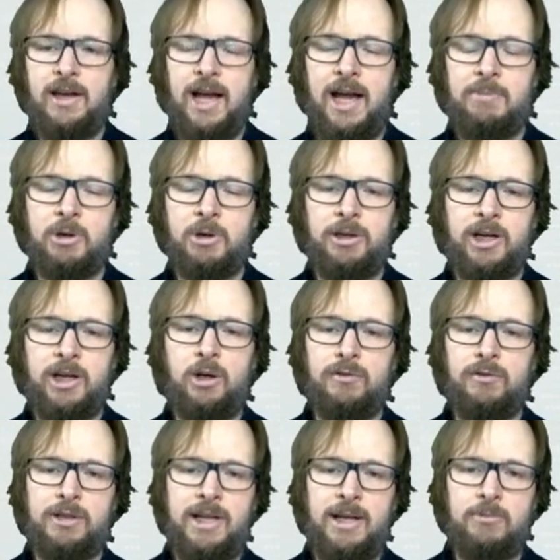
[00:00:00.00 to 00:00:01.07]
I'm going to
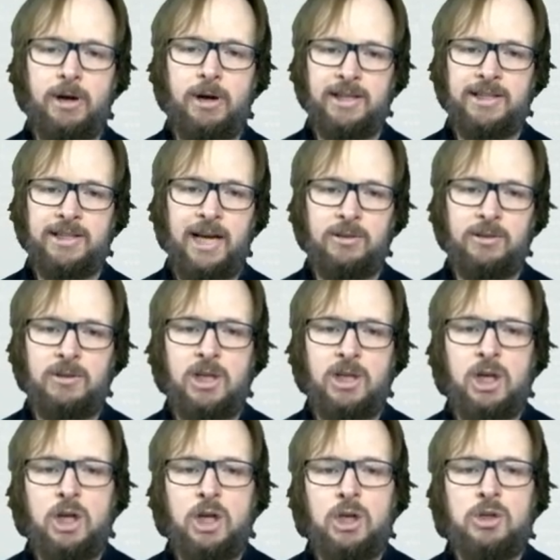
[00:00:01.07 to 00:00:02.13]
cover them right now.
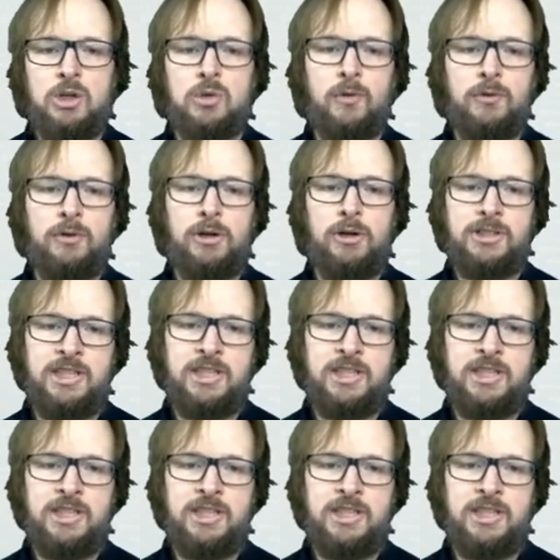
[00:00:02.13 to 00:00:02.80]
So first